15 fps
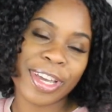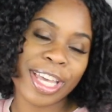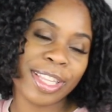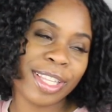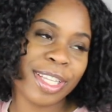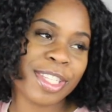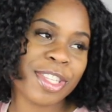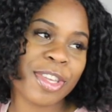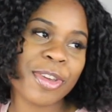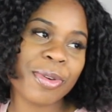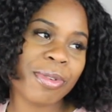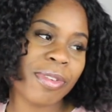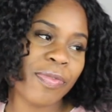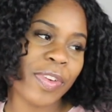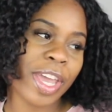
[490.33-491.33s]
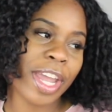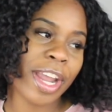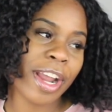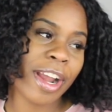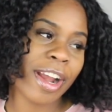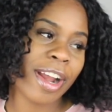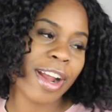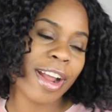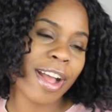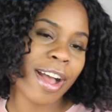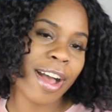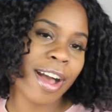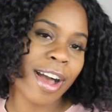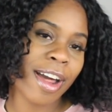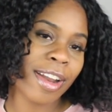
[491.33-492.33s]
At this Hue affair,
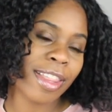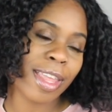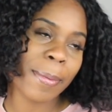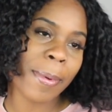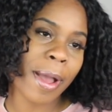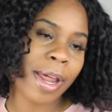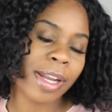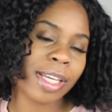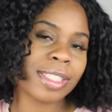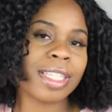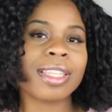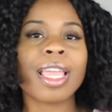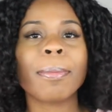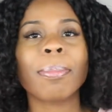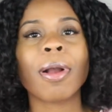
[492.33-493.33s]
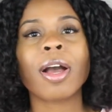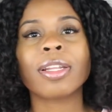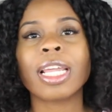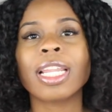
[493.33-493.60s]
all of their products that they brought,